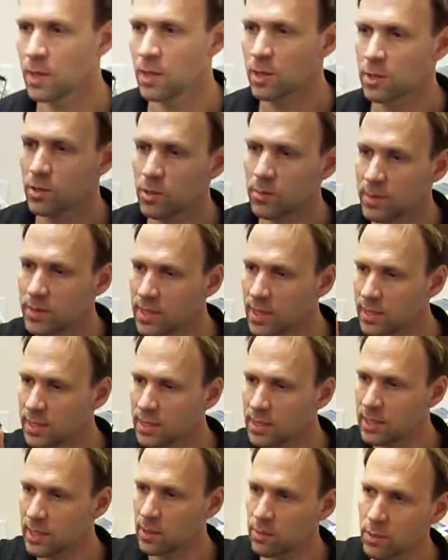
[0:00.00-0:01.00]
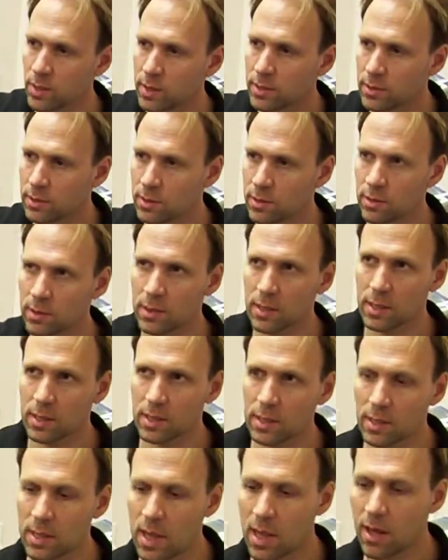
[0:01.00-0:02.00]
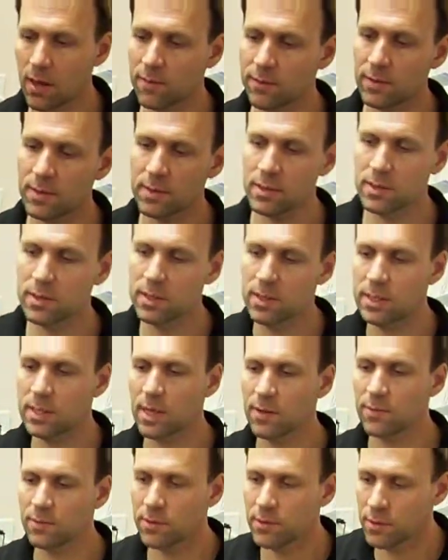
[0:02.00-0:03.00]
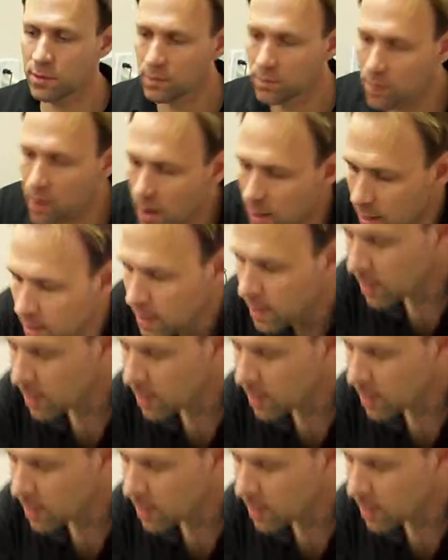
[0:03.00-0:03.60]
So I'm going to take T1 to the left and C7 to the right.